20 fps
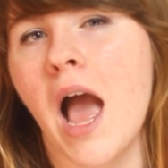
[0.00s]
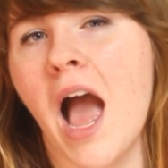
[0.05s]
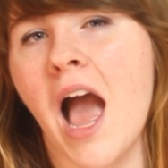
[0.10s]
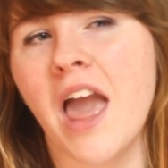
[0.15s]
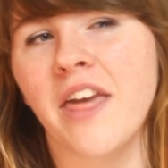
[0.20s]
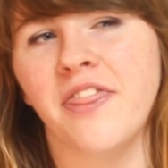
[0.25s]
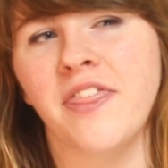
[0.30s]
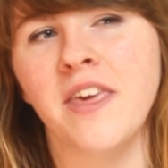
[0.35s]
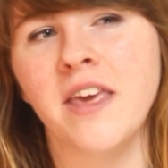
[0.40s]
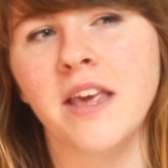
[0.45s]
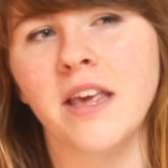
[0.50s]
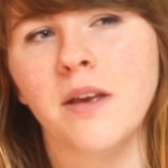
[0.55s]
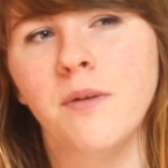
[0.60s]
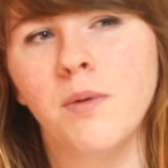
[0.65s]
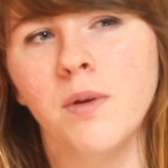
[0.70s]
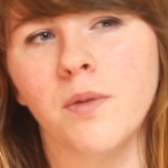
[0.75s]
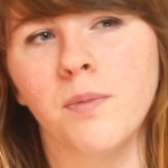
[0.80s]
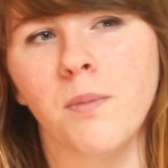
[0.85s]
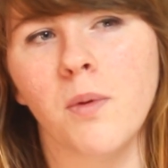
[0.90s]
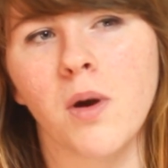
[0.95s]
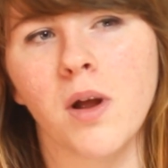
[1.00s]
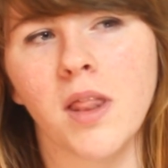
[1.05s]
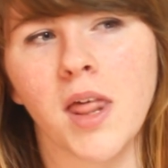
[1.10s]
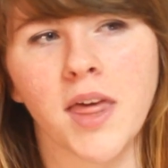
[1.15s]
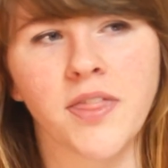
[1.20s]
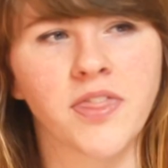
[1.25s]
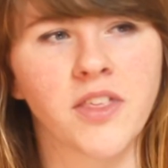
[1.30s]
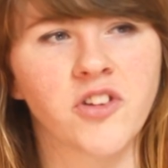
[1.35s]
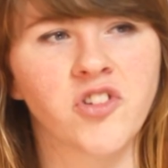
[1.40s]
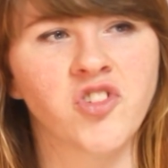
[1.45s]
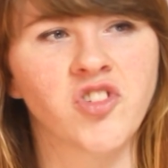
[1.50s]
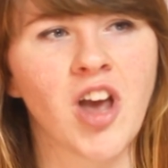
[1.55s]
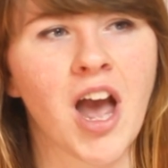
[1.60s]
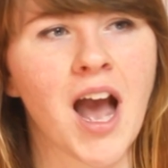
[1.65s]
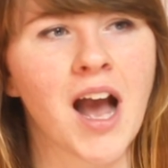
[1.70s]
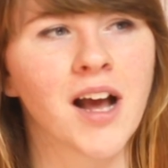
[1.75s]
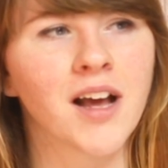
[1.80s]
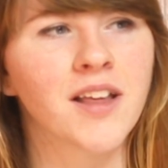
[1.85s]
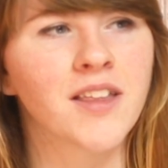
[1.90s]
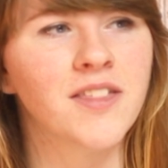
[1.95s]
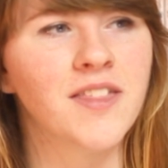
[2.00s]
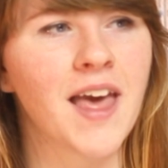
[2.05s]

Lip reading: I think it was more like the shock